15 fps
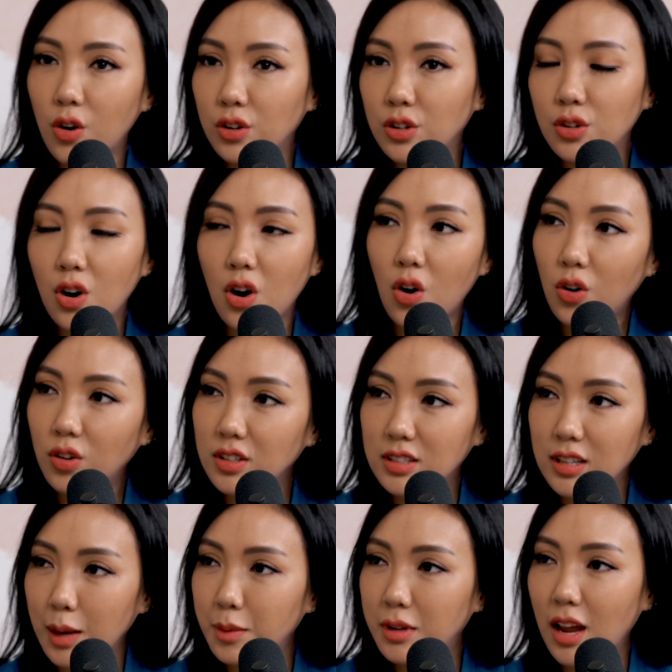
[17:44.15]
on you all
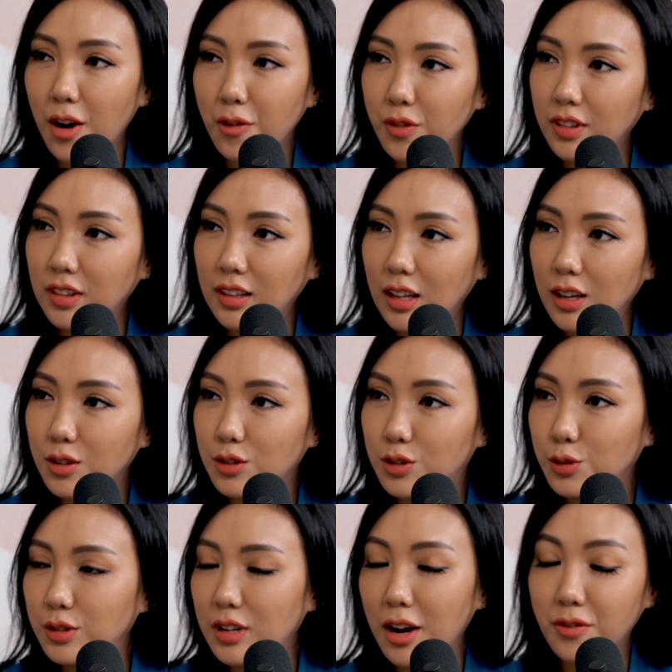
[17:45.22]
the time, and everything that you
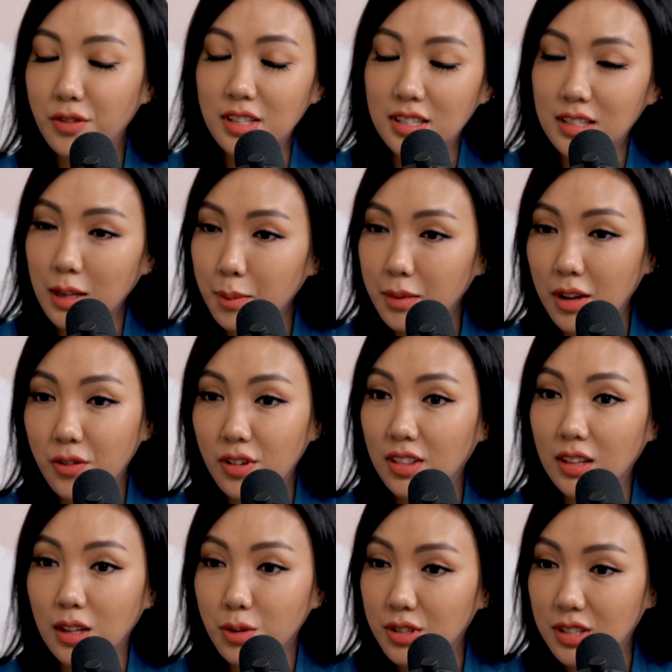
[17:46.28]
do and every step and
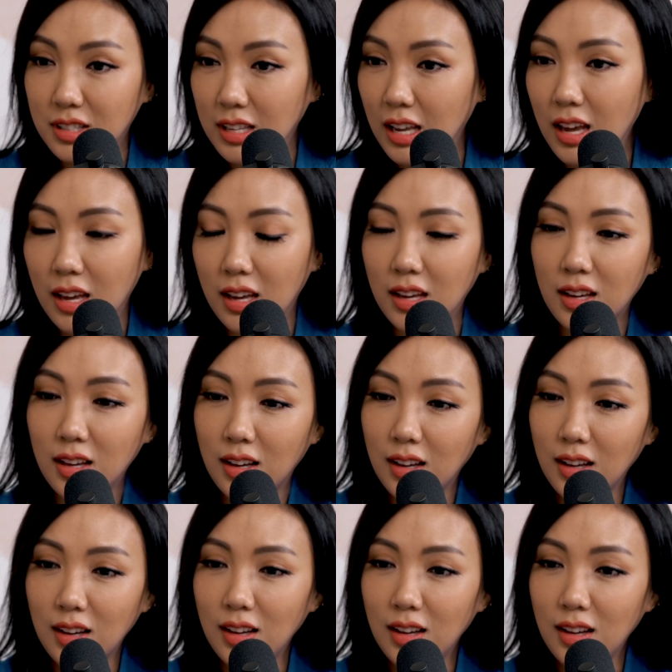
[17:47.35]
everything that you say,